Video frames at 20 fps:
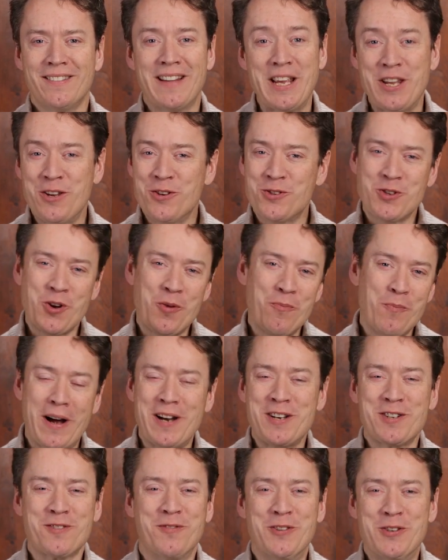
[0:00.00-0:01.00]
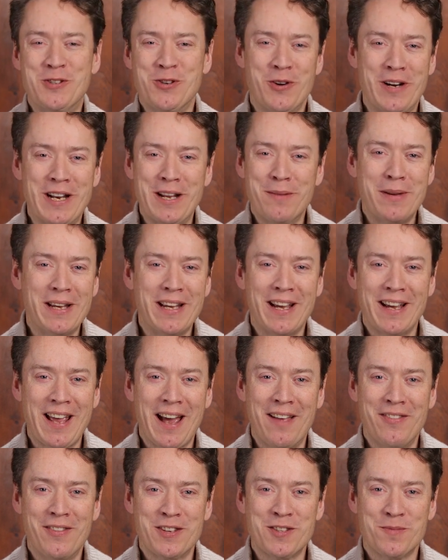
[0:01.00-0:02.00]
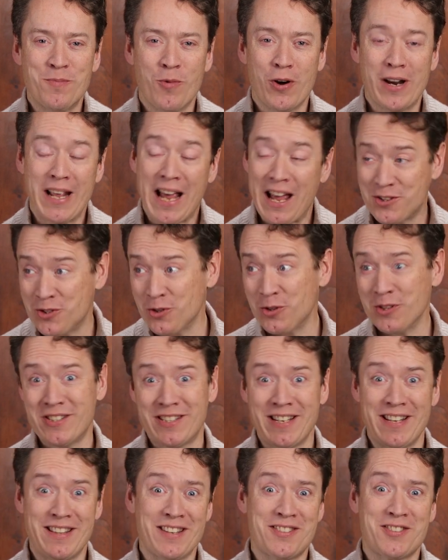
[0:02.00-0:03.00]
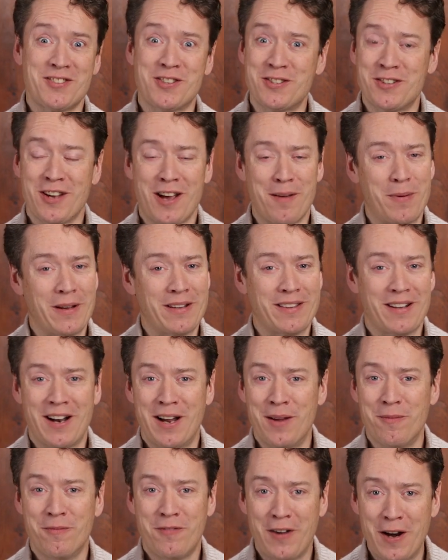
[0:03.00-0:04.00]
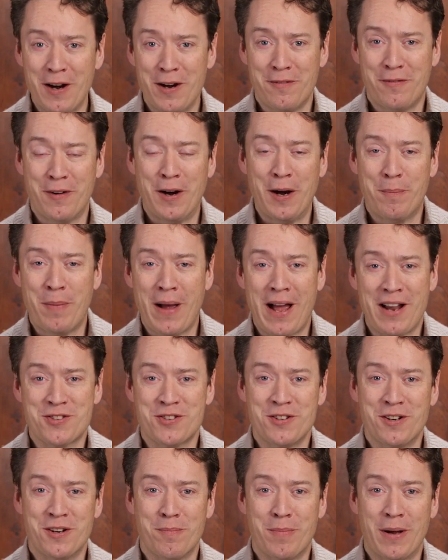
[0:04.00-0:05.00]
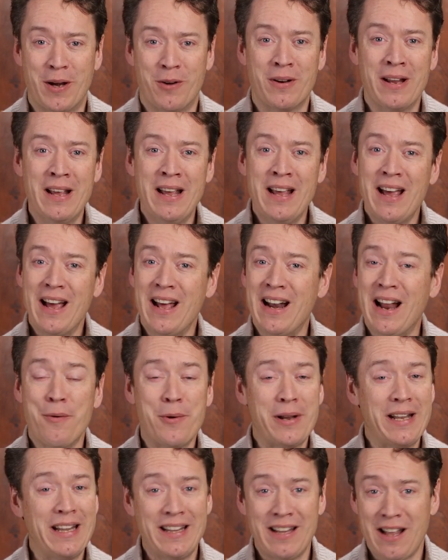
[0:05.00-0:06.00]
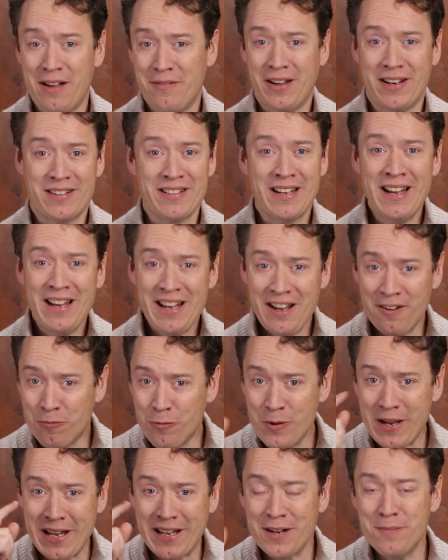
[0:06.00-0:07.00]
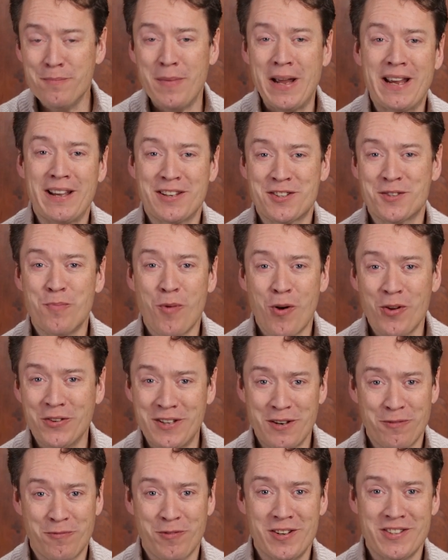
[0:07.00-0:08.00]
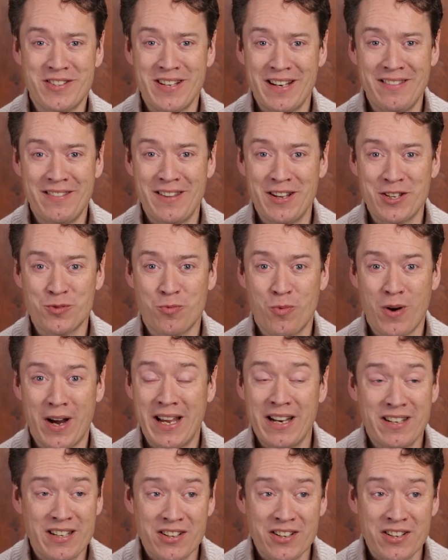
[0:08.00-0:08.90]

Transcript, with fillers: Thank you so much for joining me again this morning. As you can see, this is a topic that I am very, very passionate about, and I would love it if we could make a small difference in this way.